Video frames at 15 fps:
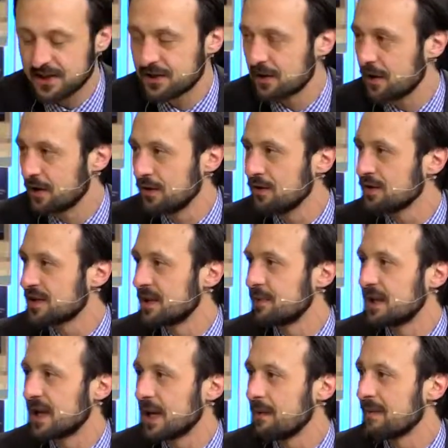is not news, it
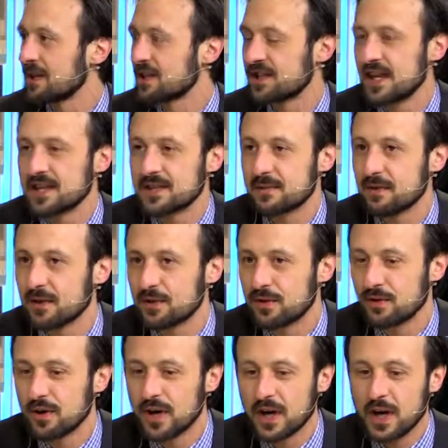became accessible
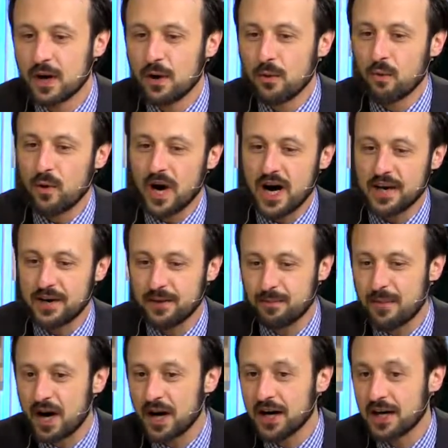to wider
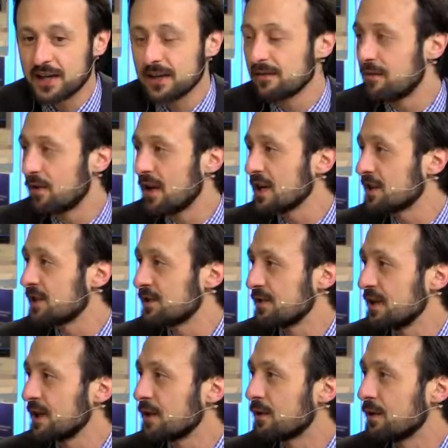market, and for us it's
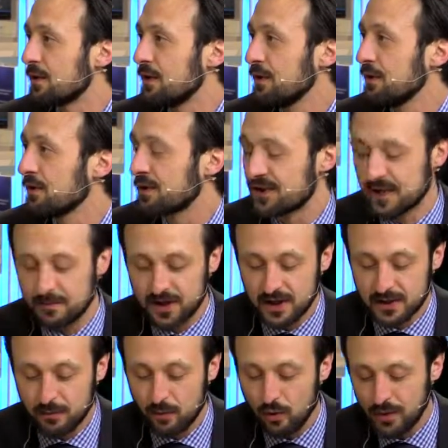only good news. I mean,
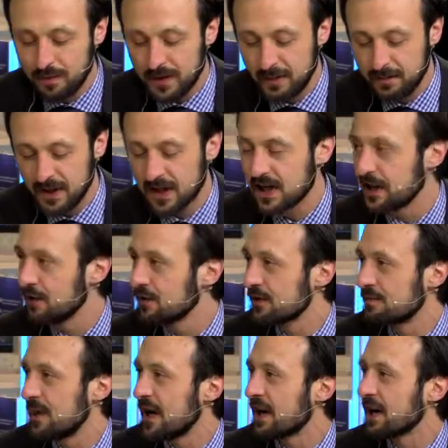the yeah. more people can use
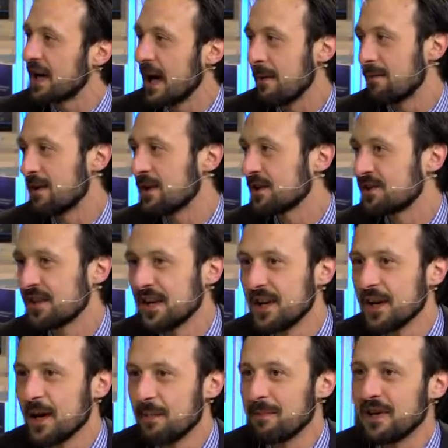better cameras,
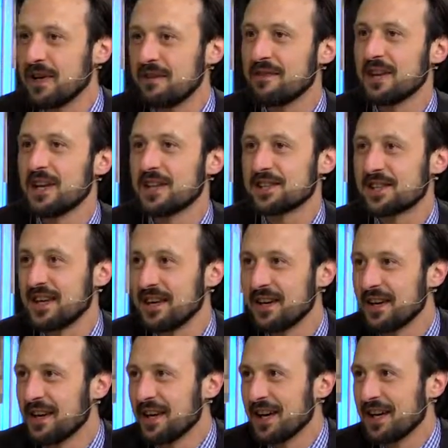right. I mean, even as a,
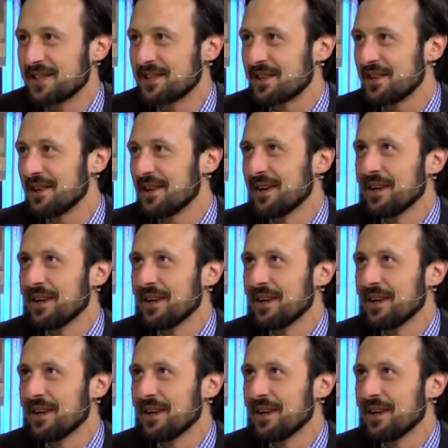as a